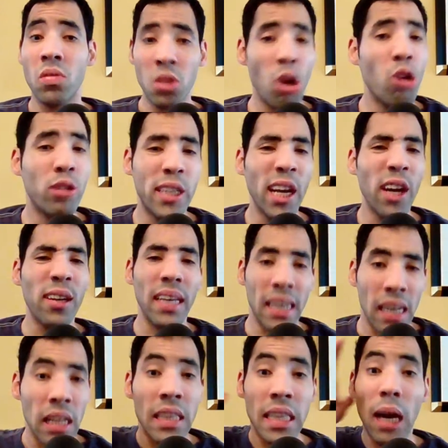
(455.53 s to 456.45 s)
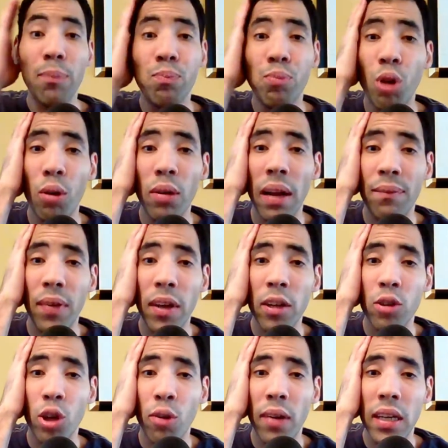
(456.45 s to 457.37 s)
No city. That blew in their
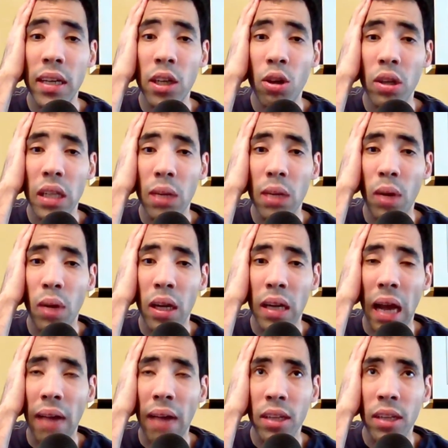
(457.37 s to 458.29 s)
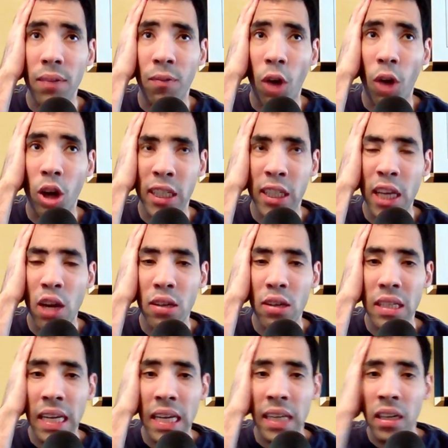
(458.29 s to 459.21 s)
face. Literally, you know But after the box deal,
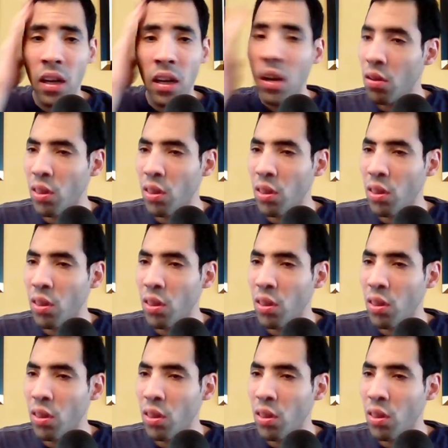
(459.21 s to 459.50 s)
they said,